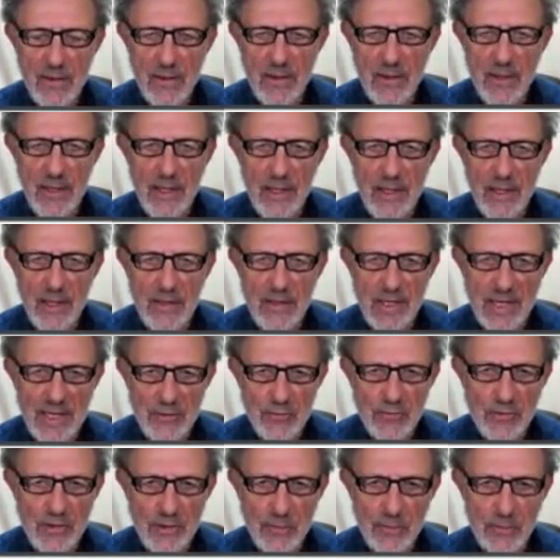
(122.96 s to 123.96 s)

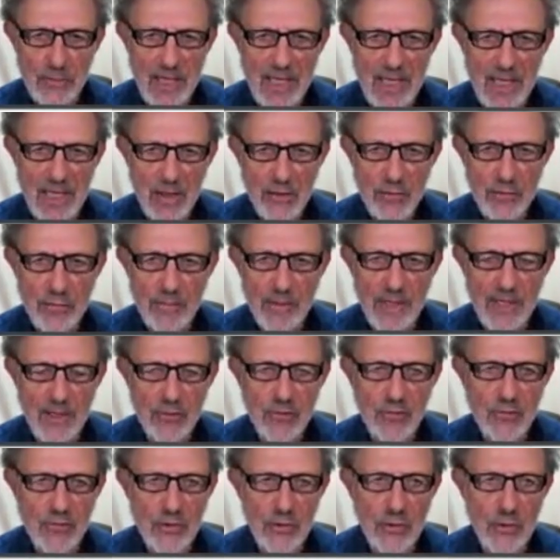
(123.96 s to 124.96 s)
That's the
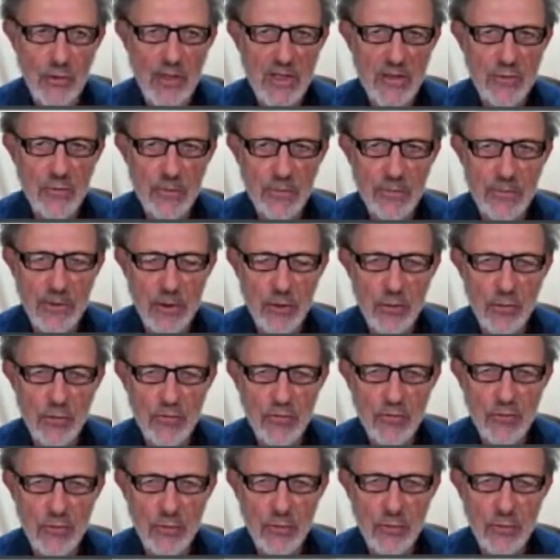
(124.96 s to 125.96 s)
base 2, as
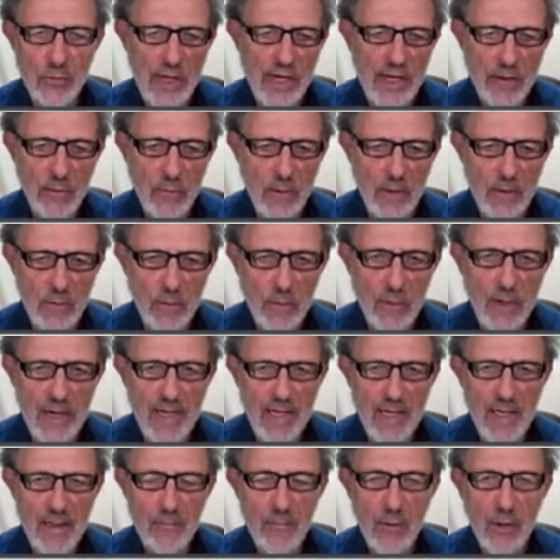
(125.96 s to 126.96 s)
opposed to how we're
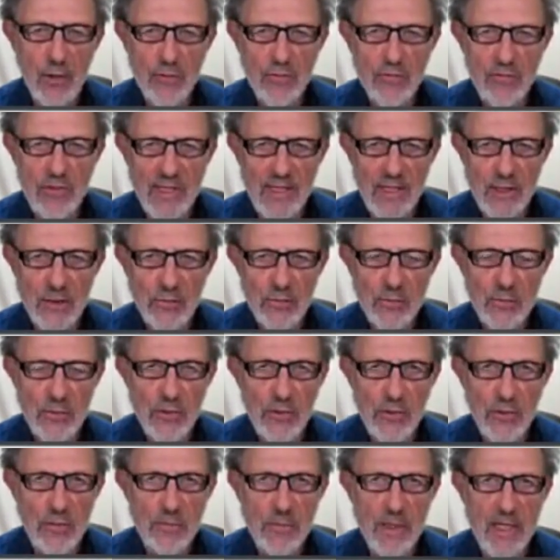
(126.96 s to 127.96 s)
writing most things,
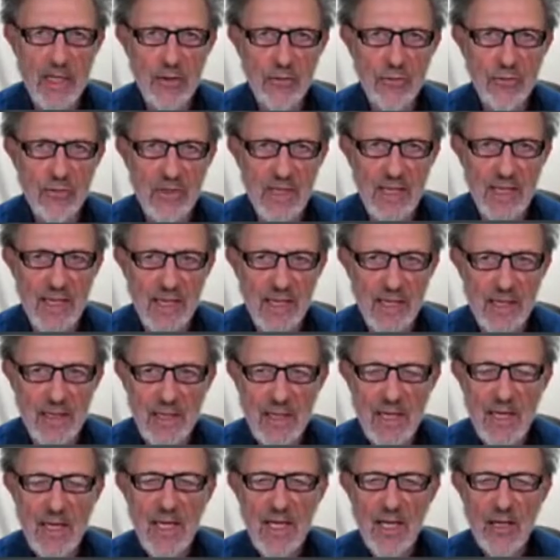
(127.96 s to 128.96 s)
which are base 10.
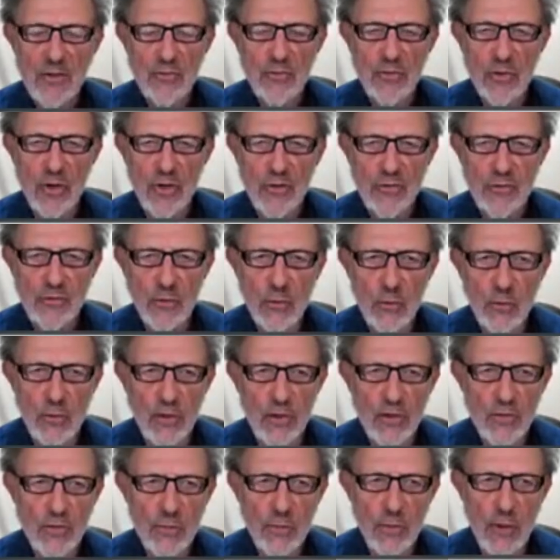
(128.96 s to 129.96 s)
It's also
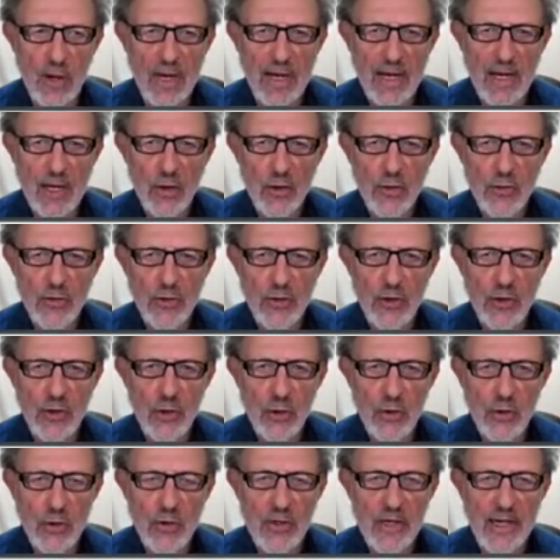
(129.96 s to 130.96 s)
worthwhile to
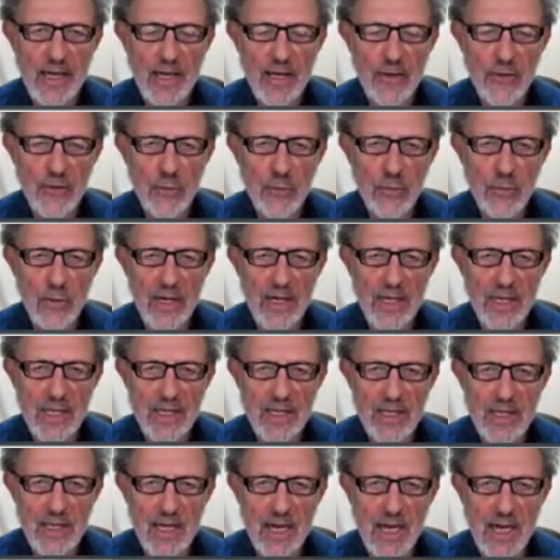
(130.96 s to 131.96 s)
learn how to
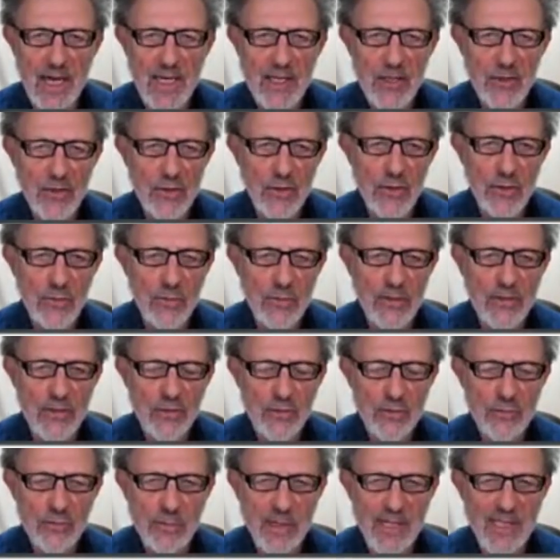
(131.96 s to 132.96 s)
write an octal, which
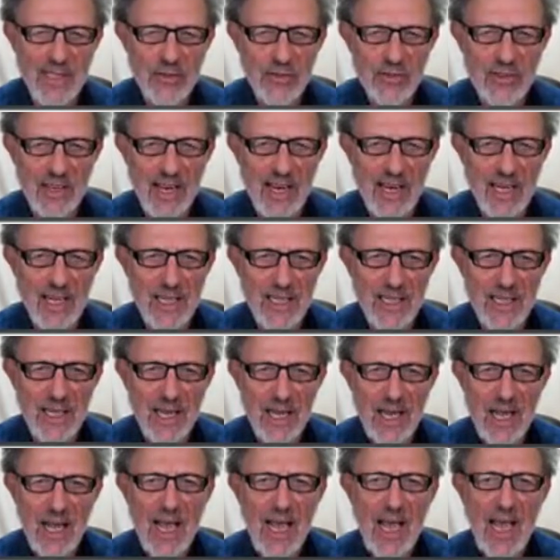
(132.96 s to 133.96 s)
is base 8,
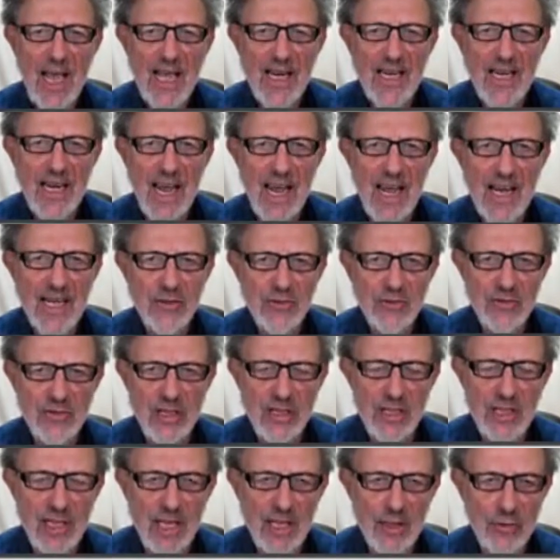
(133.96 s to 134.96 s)
and
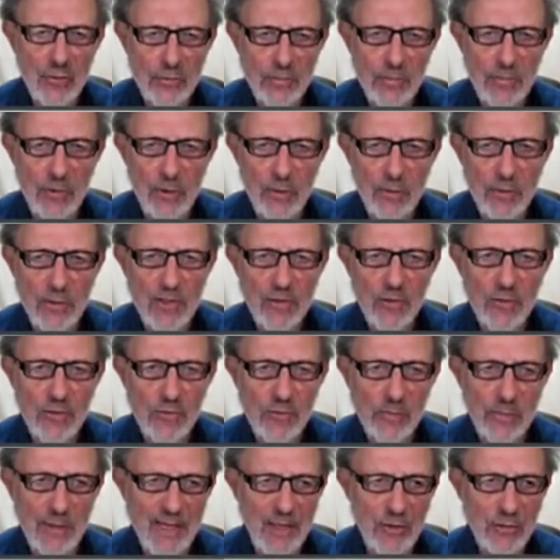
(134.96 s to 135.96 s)
hexadecimal, which is
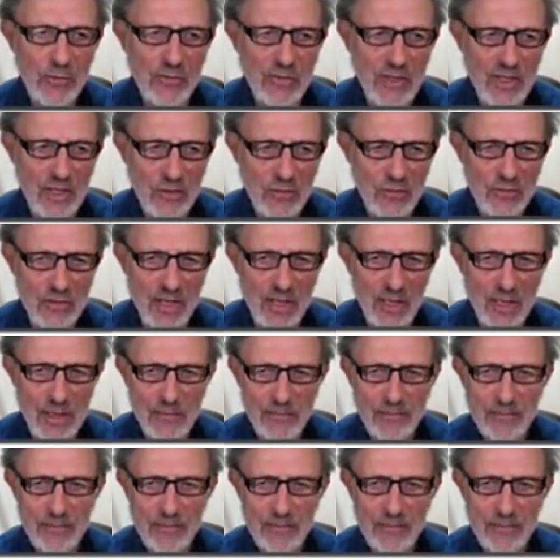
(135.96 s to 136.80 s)
base 16.